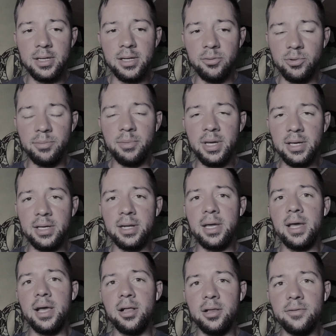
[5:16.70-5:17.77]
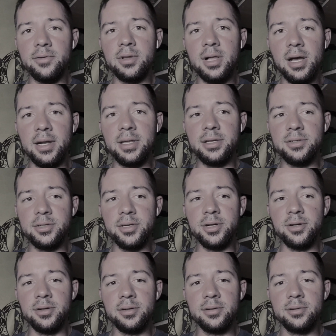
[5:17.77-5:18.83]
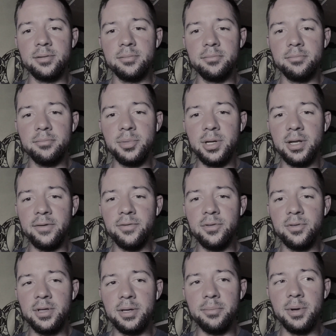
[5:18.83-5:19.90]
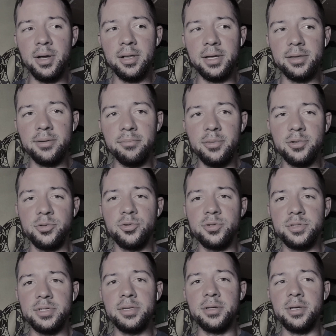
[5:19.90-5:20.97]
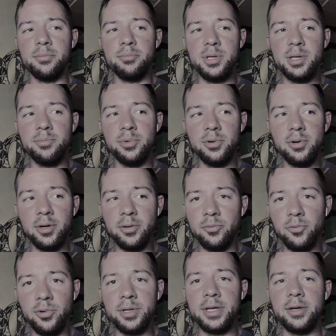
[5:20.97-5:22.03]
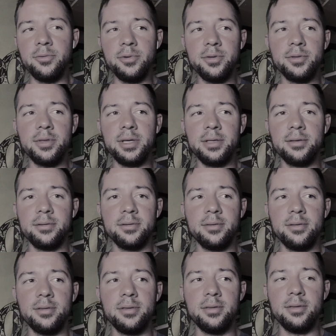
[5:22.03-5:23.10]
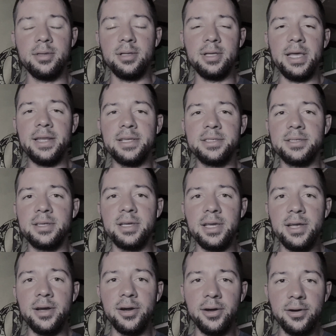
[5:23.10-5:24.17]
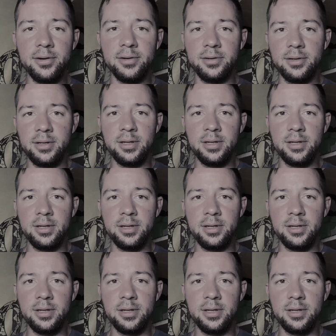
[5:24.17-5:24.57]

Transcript: It would make it a hell of a lot easier But if you think about like the most resilient people aren't working with like the latest gear